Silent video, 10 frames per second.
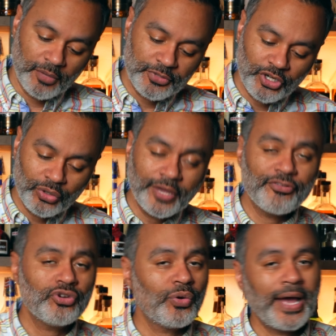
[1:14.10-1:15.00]
You know, if
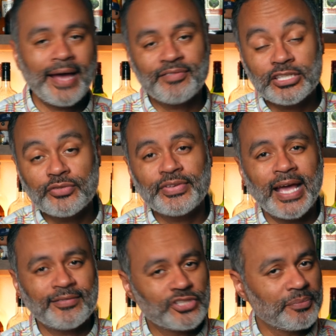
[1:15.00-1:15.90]
you don't have this, if you
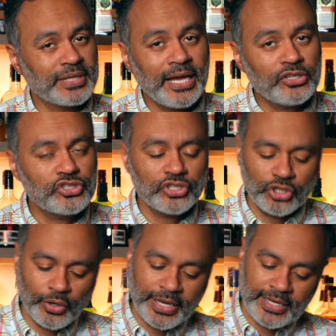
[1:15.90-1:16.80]
have something else, you can
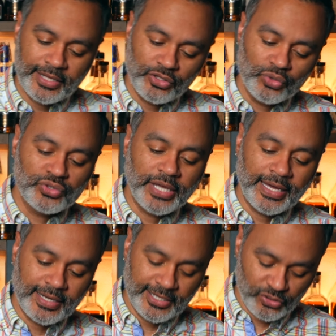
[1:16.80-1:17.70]
go ahead and use
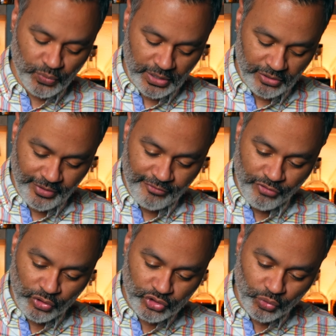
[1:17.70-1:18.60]
that as well, all right,
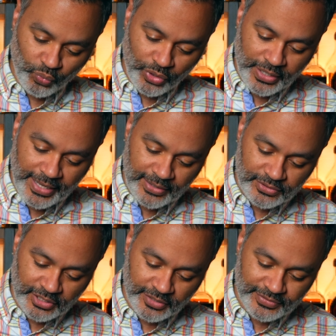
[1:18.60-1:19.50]
folks? So 1
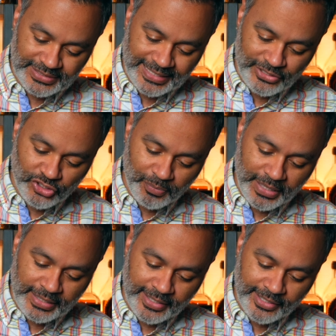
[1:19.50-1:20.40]
ounce of Saint
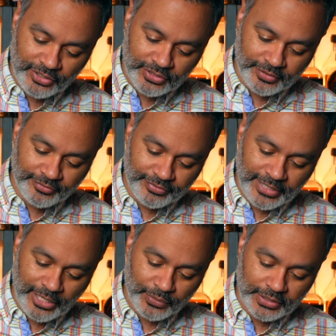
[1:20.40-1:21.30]
Germain
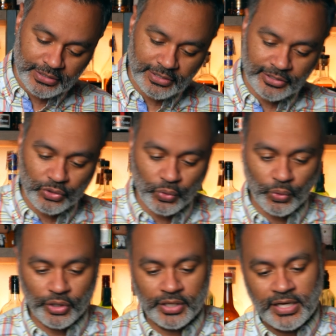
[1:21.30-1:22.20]
Elderflower
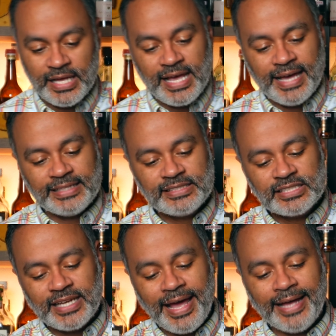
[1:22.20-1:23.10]
Liqueur. And this is
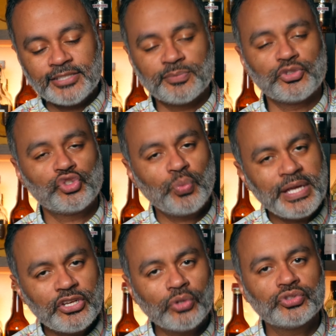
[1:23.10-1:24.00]
gonna add some
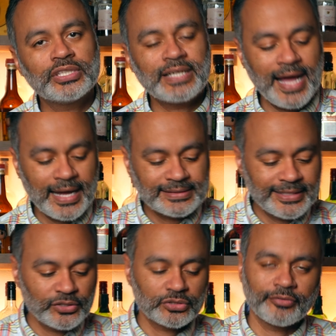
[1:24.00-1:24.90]
sweet notes to the
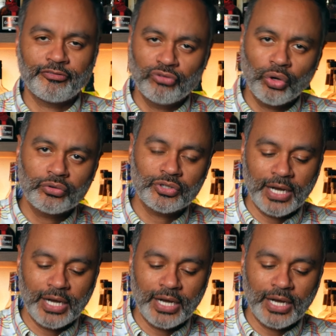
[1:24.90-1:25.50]
cocktail, some floral